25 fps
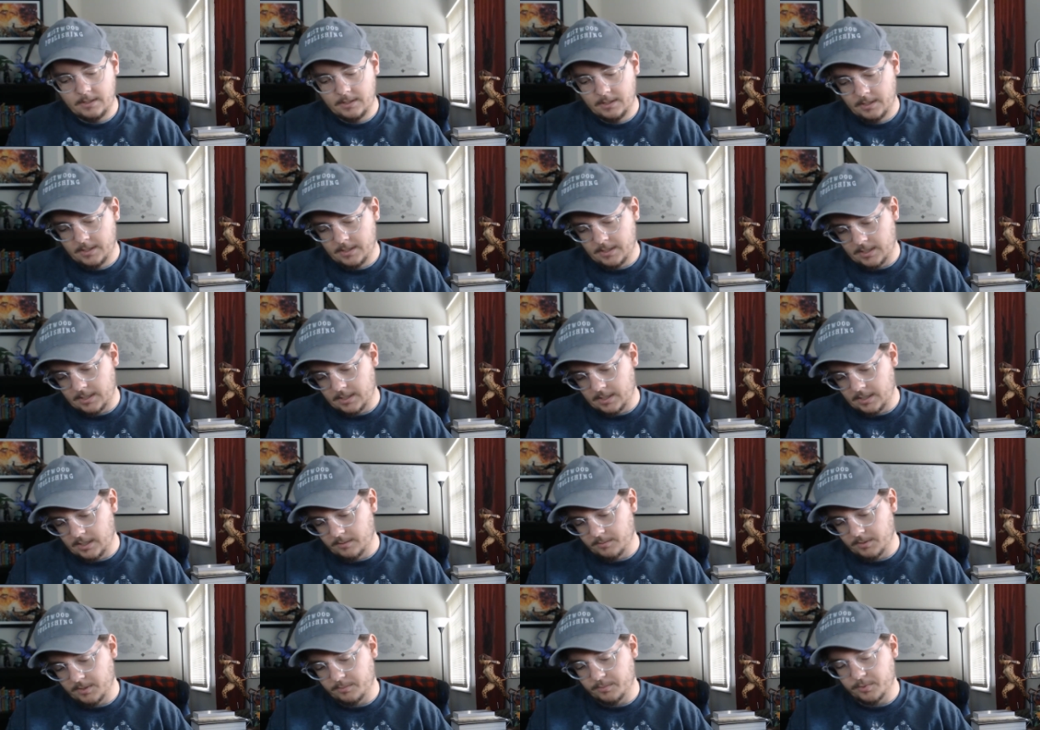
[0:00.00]

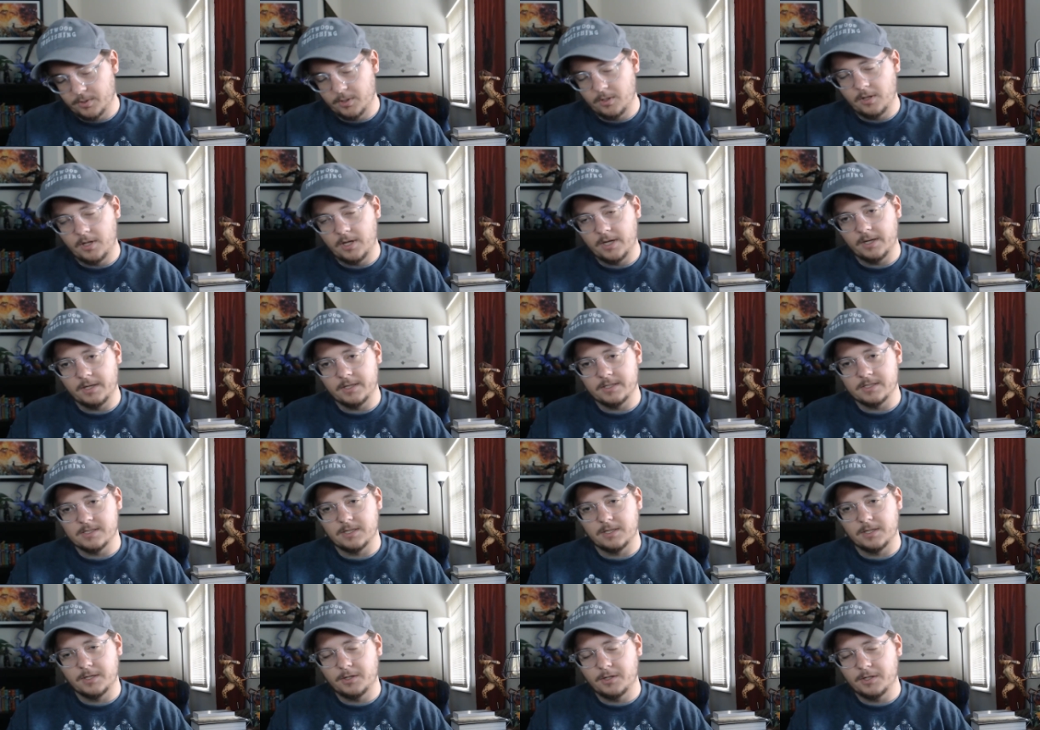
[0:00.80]
Um, the prologue is
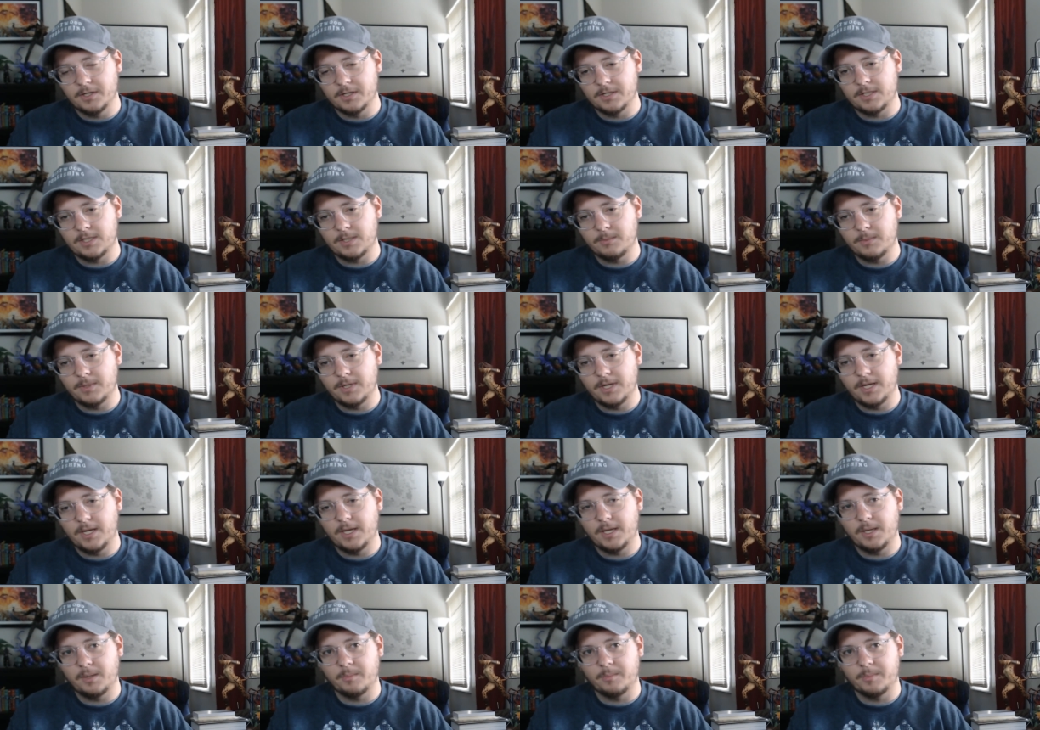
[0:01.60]
a little
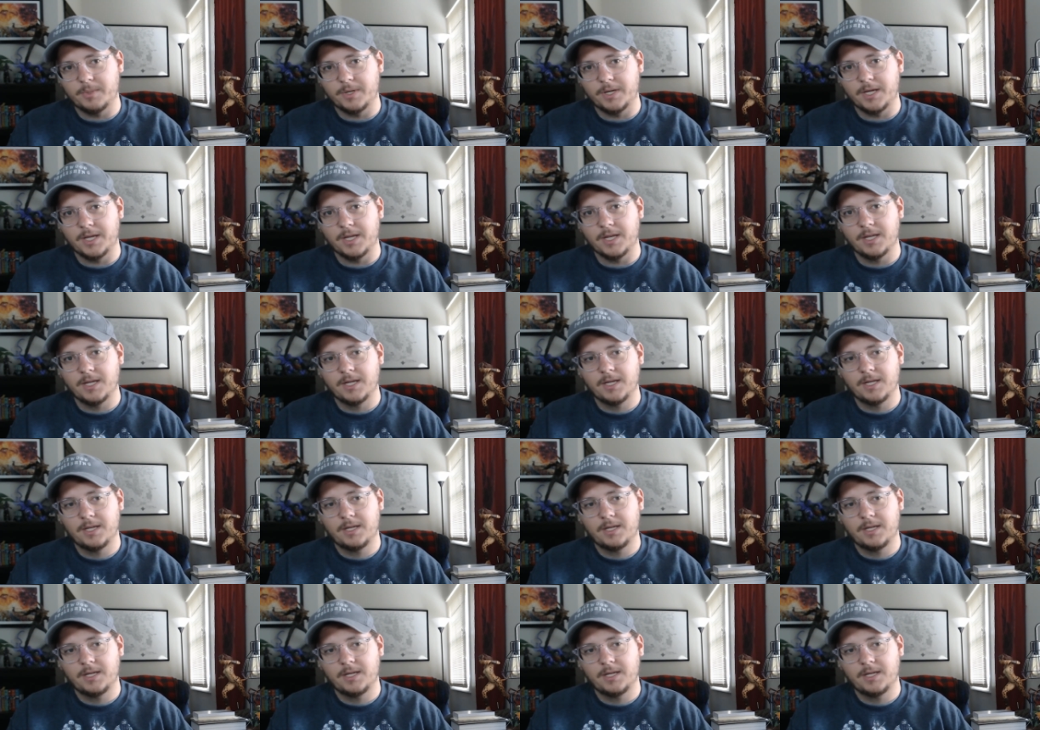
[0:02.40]
intimidating, but